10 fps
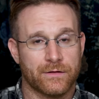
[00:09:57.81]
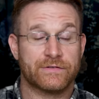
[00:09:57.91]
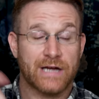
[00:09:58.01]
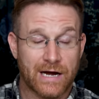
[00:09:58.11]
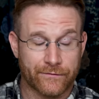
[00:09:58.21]
the
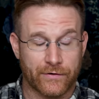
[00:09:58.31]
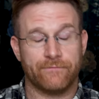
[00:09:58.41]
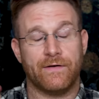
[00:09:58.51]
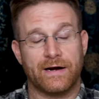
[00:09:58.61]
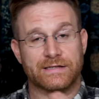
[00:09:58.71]

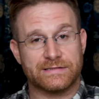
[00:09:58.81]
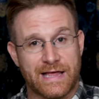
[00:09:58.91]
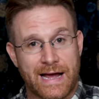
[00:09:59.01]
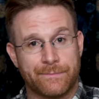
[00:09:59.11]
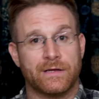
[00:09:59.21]
photographer finally
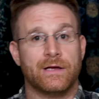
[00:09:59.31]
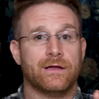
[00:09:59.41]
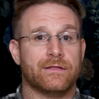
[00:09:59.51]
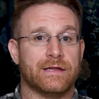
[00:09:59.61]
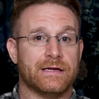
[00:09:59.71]
slapped
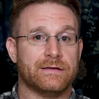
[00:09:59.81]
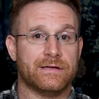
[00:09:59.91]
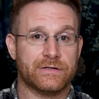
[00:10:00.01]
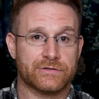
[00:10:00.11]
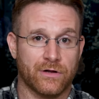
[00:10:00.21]
the
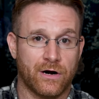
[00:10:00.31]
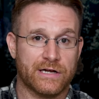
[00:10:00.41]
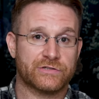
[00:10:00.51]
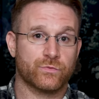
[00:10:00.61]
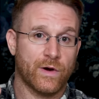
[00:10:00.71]
digital
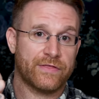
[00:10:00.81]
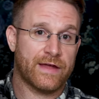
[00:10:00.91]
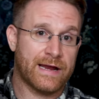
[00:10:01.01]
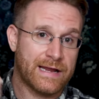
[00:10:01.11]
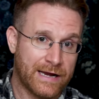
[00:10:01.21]
artist
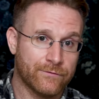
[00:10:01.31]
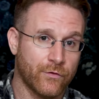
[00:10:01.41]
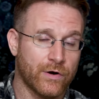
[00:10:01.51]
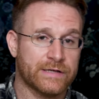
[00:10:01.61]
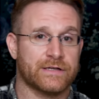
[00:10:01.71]
with an
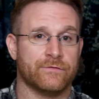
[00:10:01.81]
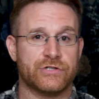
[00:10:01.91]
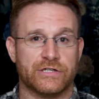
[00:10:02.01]
invoice of